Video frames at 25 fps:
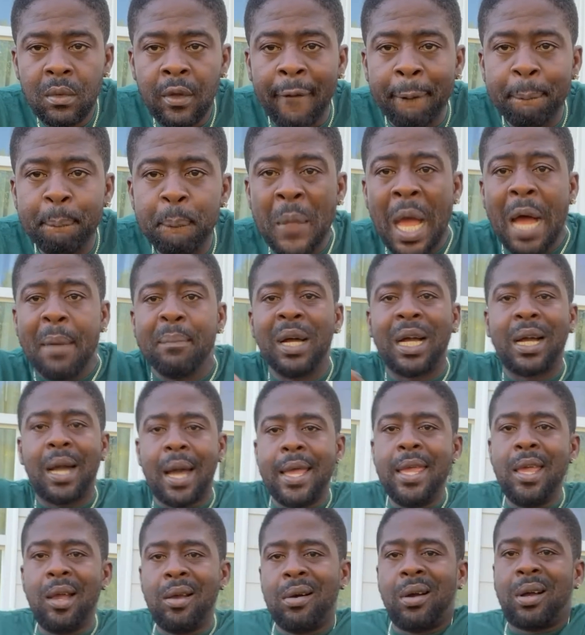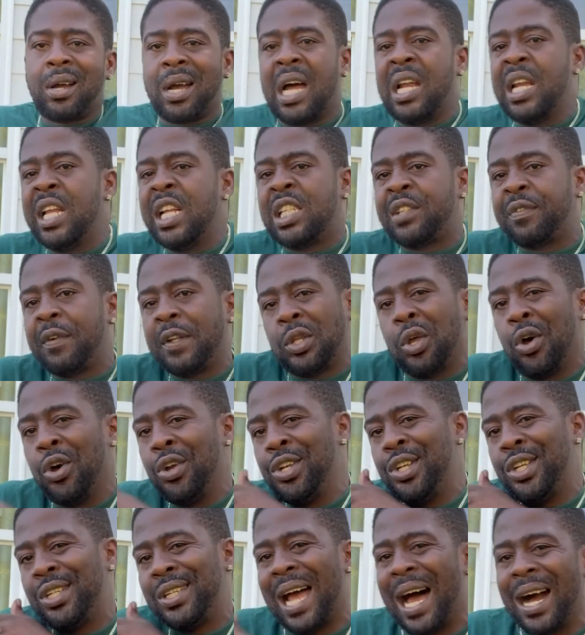Not because you go college for
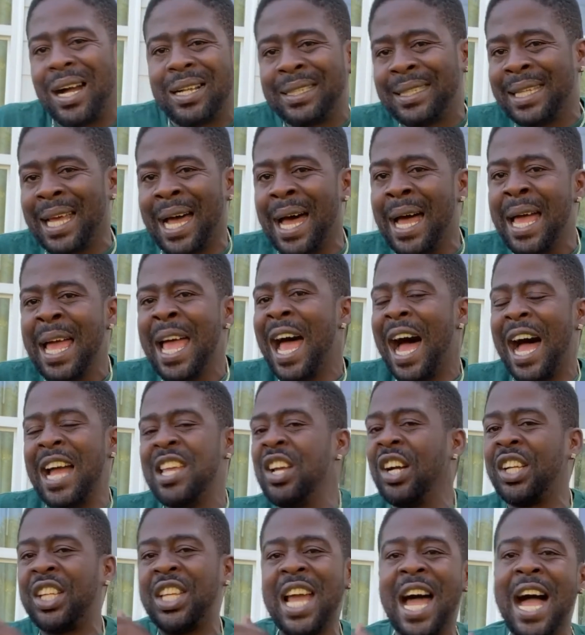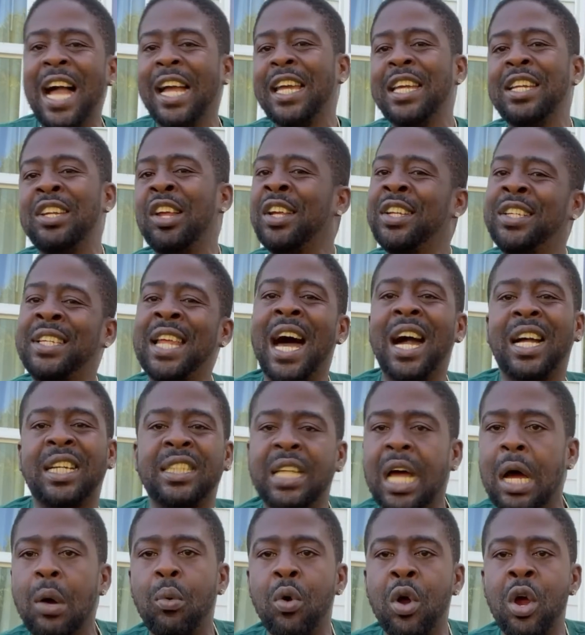turn doctor and you can't get no
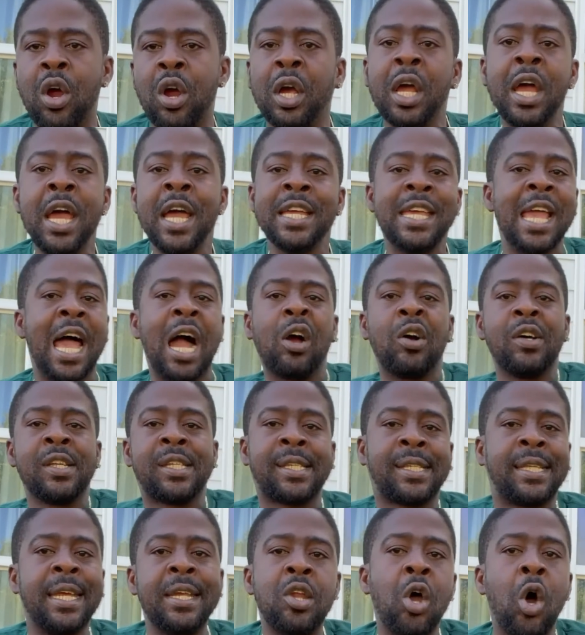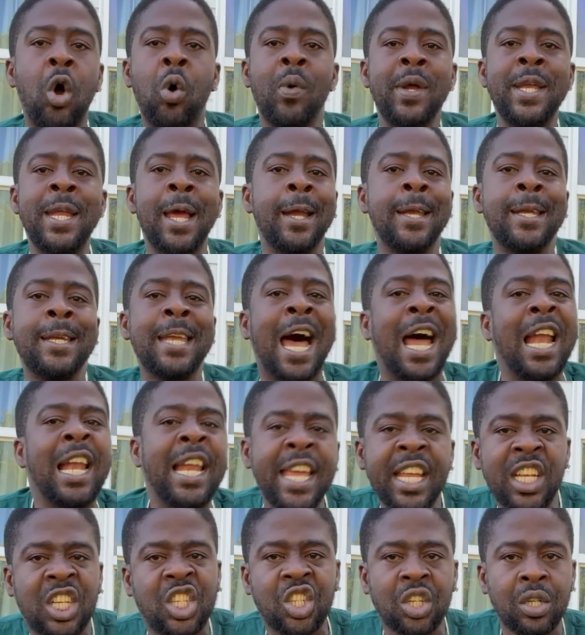doctor work. You go sit down with your
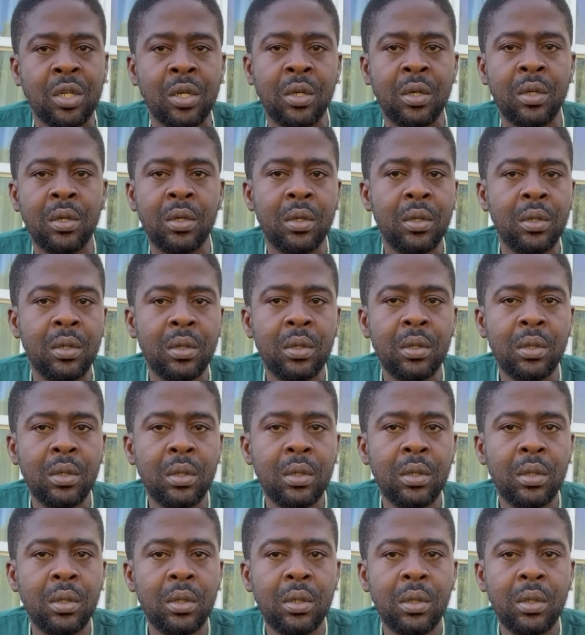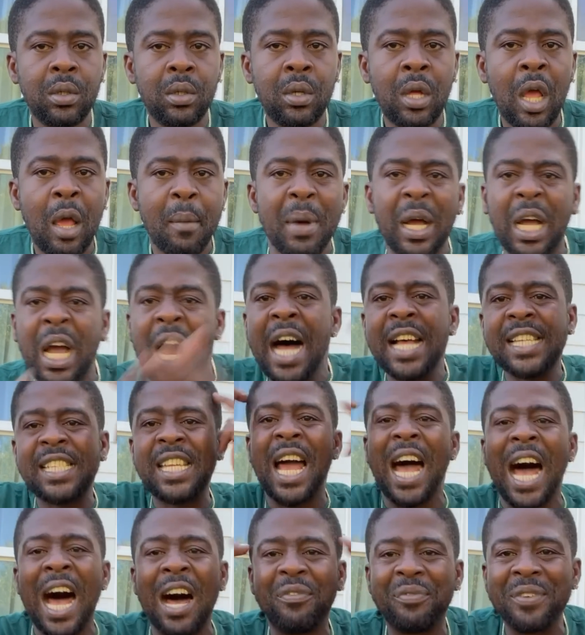knowledge. Because you
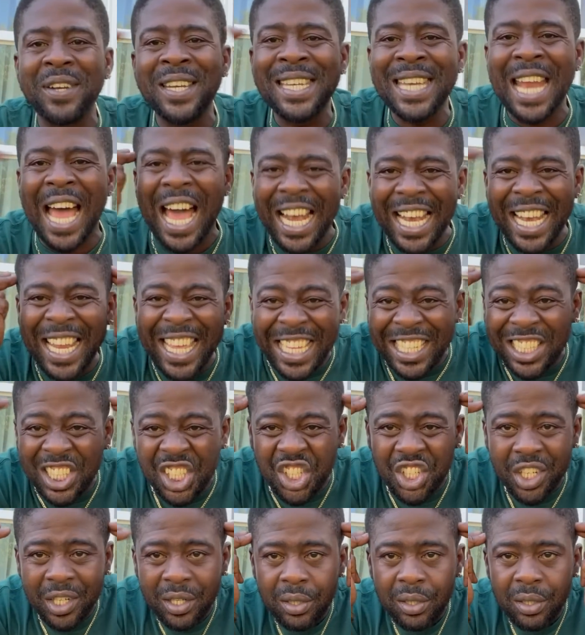have knowledge.